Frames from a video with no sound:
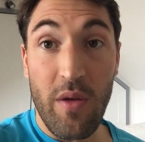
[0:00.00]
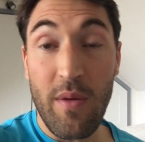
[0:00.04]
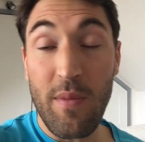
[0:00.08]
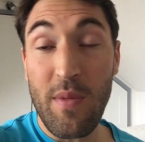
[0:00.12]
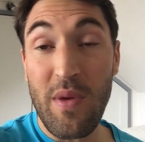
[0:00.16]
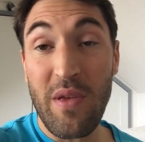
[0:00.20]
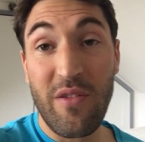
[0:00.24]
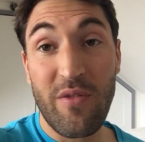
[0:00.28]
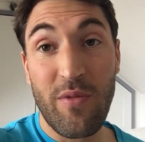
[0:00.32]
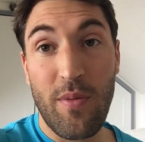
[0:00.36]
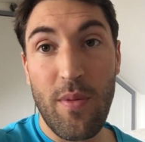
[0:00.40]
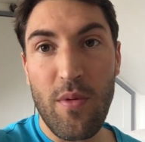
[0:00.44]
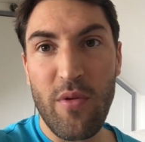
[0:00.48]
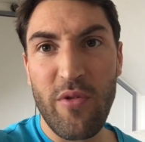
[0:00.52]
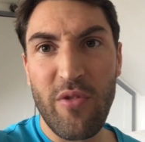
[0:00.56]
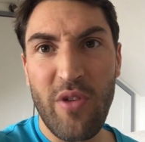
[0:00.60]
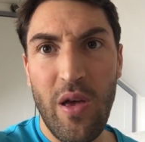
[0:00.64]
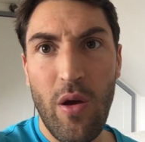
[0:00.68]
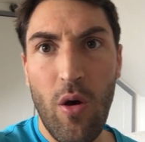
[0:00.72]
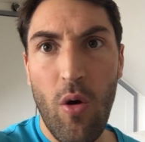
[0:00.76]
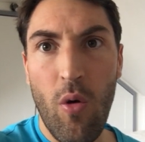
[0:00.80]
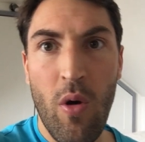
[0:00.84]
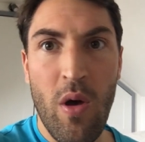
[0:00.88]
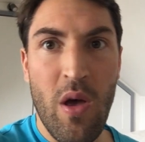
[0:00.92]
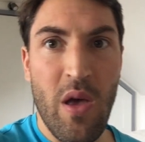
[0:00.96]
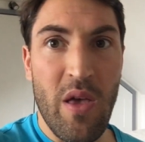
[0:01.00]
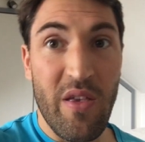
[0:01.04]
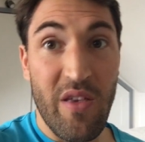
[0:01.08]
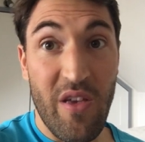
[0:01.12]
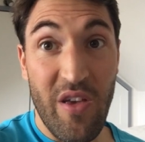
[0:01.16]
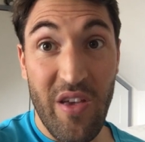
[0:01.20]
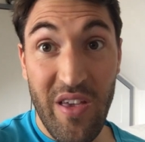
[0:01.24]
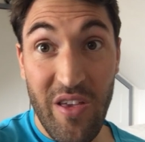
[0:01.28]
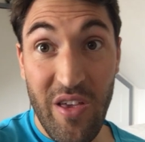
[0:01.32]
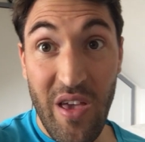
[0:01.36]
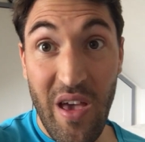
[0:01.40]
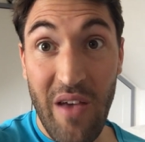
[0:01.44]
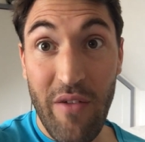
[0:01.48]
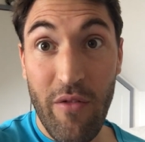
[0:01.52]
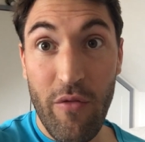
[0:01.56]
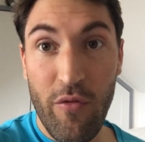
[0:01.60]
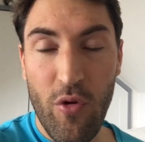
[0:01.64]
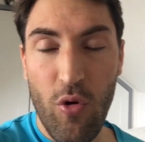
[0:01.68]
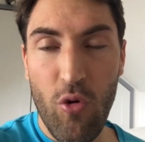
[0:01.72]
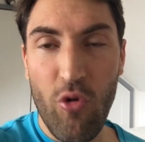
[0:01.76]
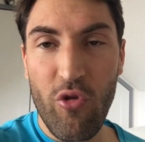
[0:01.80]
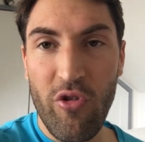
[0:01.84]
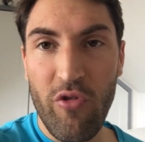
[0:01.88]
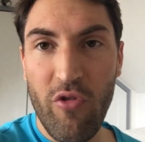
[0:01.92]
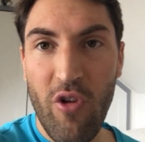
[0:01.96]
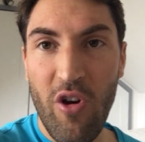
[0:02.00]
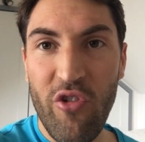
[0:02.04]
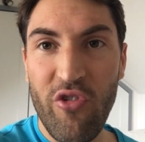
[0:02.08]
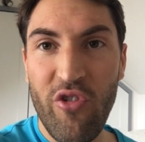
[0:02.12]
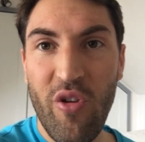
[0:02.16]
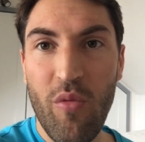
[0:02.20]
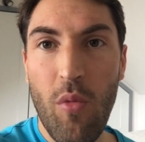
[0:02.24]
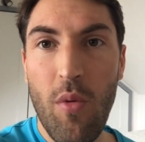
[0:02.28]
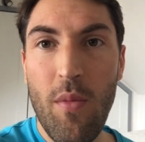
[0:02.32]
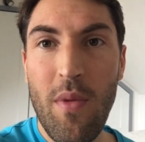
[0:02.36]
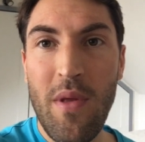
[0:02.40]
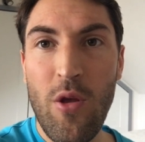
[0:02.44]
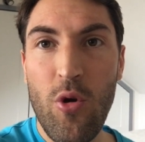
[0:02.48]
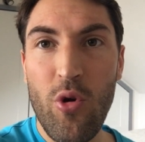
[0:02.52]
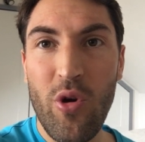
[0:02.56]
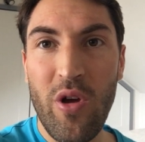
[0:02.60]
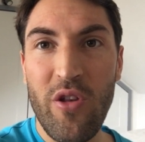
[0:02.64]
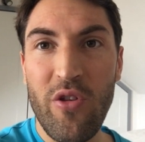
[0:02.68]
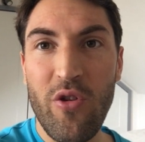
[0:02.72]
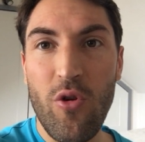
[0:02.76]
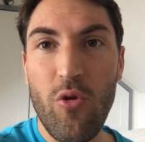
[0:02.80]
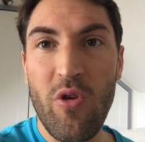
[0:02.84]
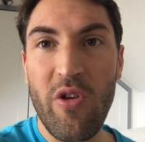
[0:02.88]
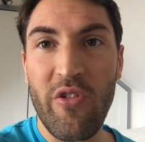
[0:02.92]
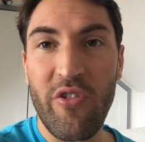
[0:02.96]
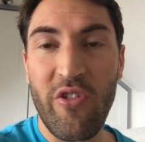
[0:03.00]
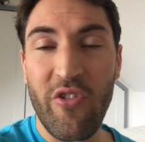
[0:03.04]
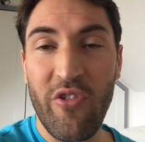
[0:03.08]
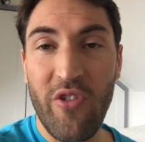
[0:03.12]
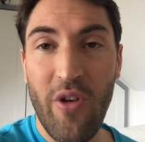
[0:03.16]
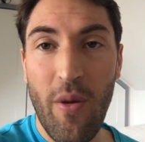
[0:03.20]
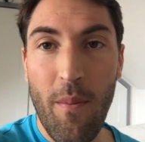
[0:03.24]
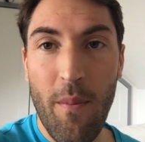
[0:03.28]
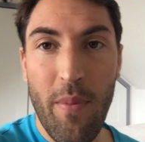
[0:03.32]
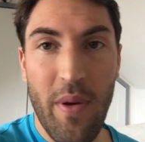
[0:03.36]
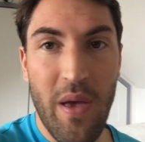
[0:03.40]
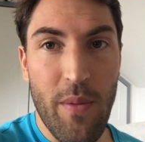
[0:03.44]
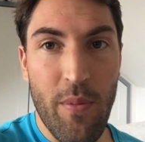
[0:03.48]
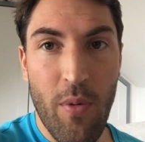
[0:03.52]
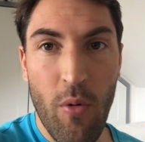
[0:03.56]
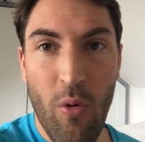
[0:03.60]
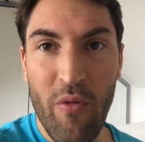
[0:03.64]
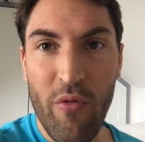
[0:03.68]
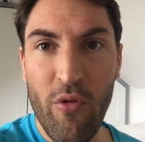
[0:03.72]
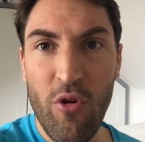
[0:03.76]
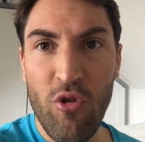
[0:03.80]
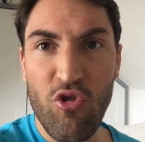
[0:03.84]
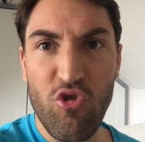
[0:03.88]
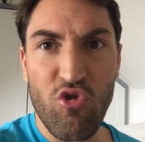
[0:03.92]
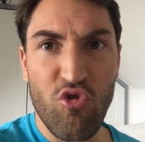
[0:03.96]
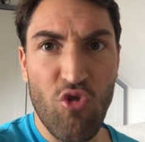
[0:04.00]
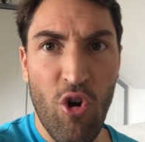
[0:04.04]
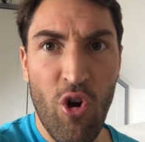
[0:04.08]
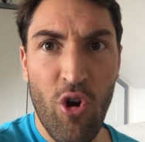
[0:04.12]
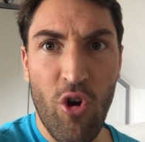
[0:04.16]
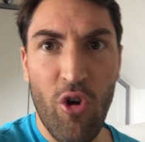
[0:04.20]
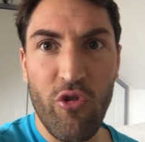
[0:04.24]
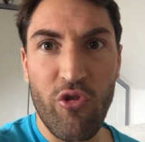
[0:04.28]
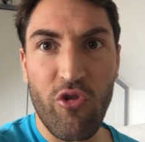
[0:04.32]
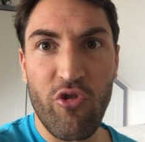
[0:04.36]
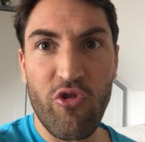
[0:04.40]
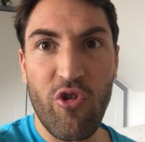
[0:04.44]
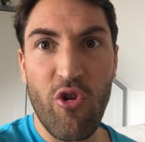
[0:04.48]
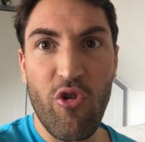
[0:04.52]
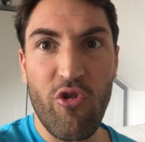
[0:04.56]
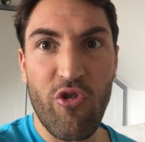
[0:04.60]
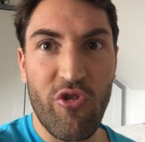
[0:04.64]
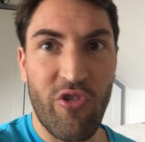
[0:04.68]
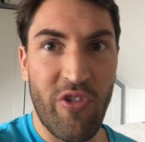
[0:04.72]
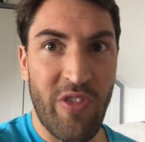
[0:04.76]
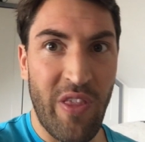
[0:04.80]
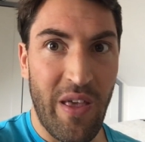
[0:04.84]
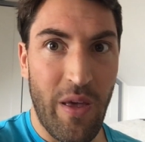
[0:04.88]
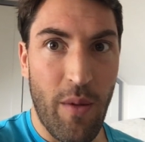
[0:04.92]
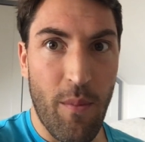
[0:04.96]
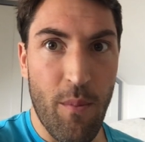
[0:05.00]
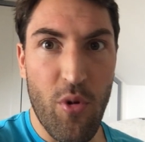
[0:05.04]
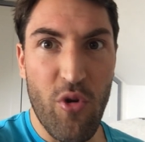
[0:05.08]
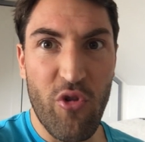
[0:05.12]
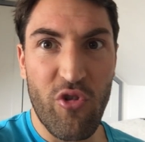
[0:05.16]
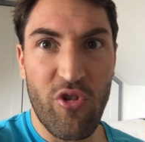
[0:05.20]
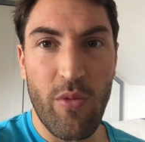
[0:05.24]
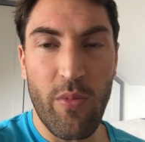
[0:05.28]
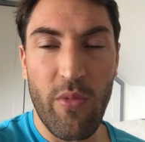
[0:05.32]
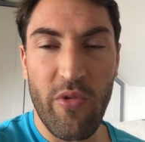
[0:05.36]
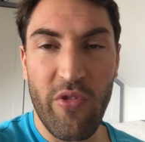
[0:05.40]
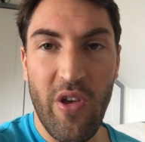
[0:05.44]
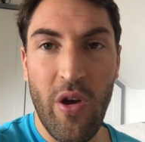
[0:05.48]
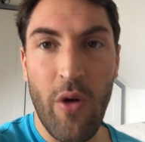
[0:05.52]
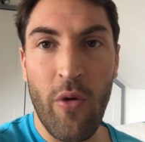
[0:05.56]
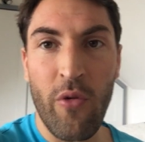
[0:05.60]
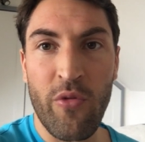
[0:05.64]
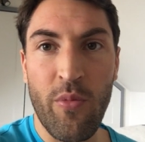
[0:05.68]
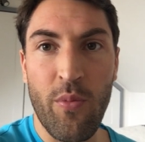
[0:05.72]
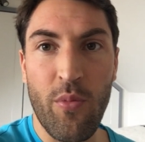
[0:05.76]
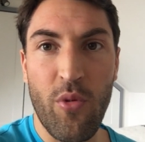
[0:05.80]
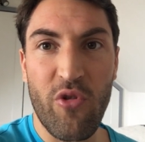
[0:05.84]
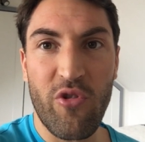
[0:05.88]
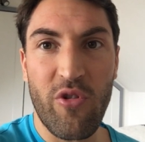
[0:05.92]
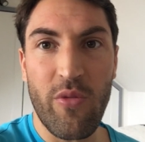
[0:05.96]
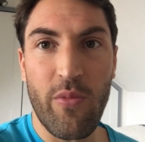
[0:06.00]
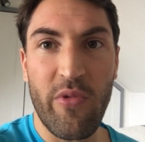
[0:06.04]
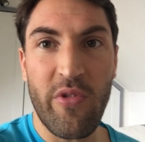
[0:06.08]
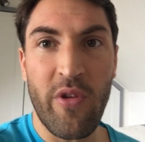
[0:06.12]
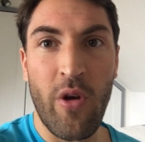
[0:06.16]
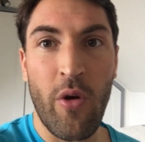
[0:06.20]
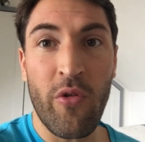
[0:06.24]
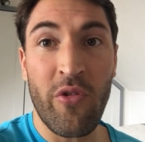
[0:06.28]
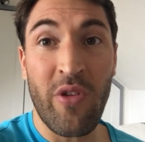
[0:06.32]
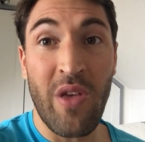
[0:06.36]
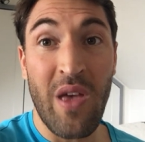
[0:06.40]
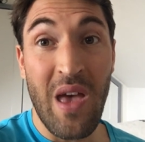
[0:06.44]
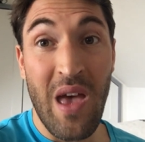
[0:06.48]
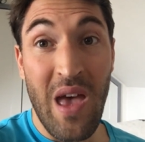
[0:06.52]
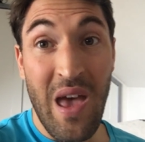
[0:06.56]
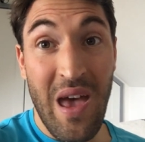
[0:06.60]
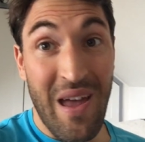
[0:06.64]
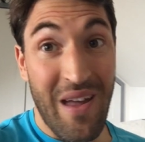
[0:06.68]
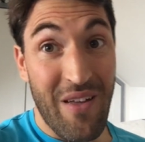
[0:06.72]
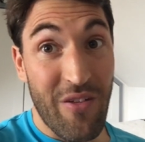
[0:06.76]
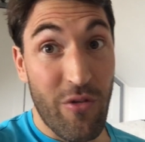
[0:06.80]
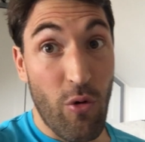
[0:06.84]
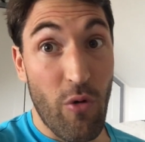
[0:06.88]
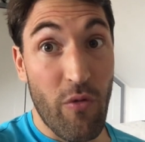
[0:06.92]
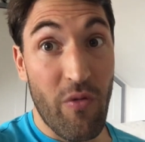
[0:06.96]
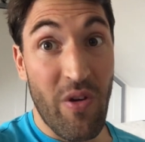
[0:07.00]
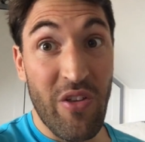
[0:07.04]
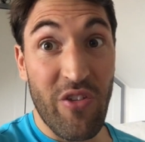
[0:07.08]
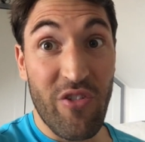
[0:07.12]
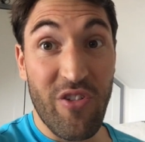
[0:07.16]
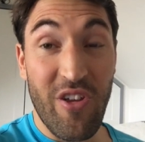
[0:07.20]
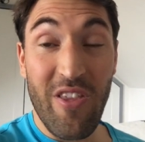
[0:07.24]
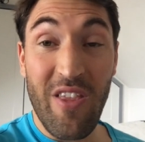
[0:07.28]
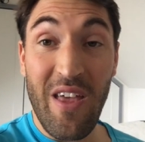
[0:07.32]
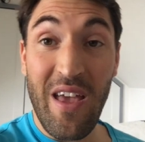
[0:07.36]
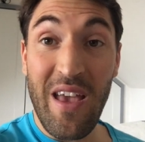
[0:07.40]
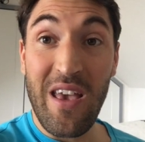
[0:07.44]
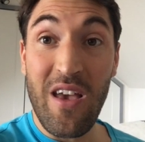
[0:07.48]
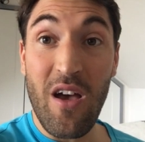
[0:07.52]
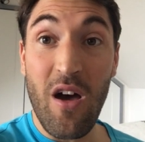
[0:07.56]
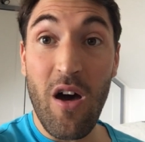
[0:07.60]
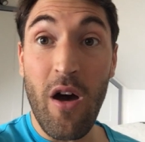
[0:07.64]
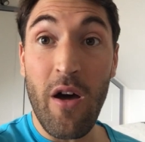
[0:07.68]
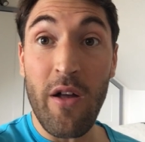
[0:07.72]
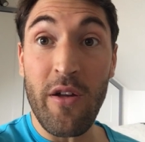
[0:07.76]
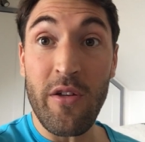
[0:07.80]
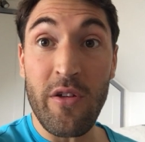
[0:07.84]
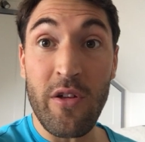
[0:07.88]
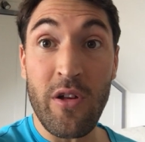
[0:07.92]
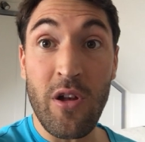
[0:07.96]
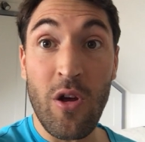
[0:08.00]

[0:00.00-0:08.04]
It means people say, oh, yeah, of course, there are some women who can do this, and some people have got strong constitutions and they can push themselves until eventually they can't.